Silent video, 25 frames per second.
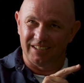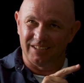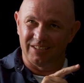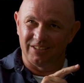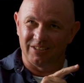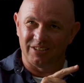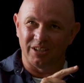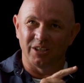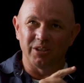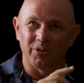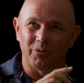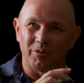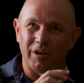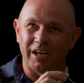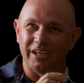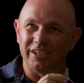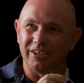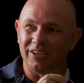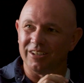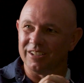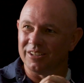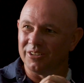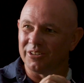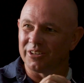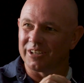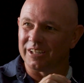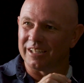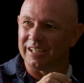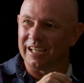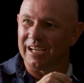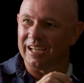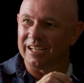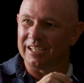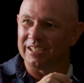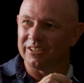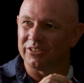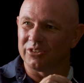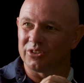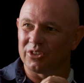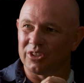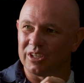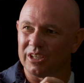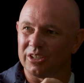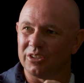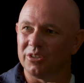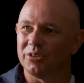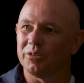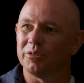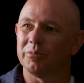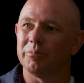So the way I look at that is,
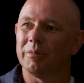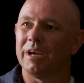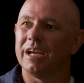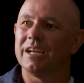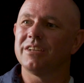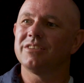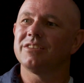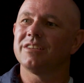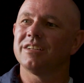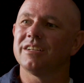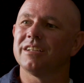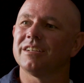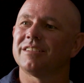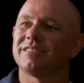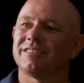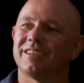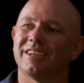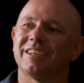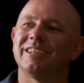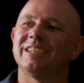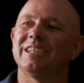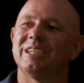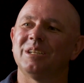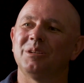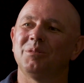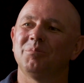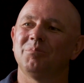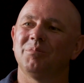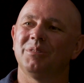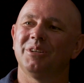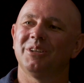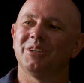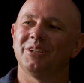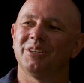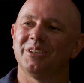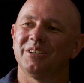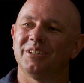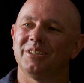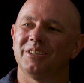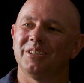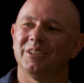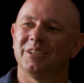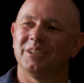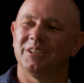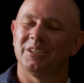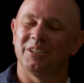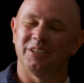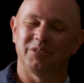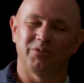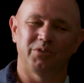can you imagine a team,
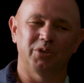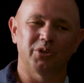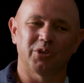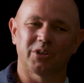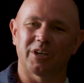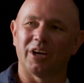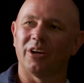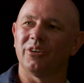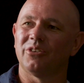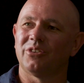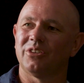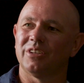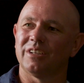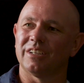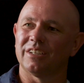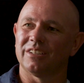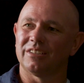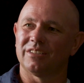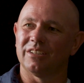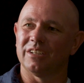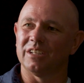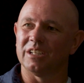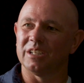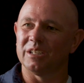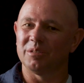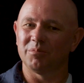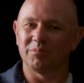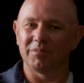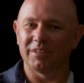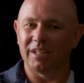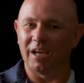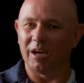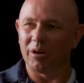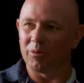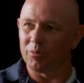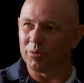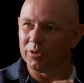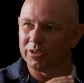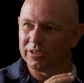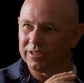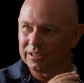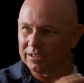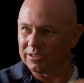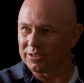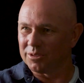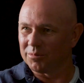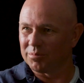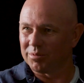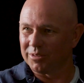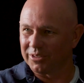if you're coaching a team that were
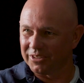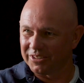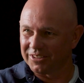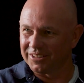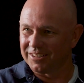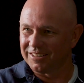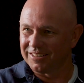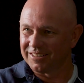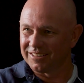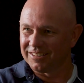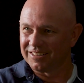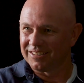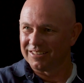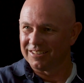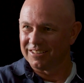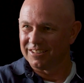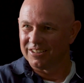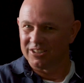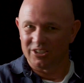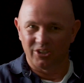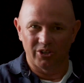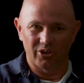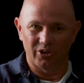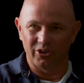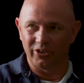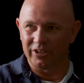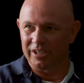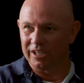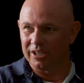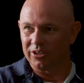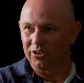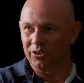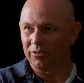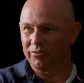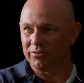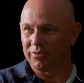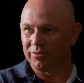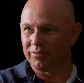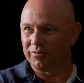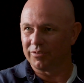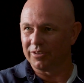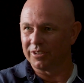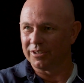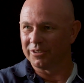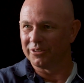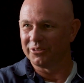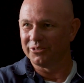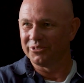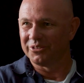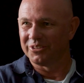disciplined on and off the
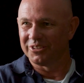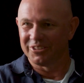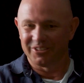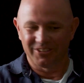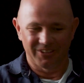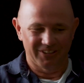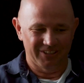field,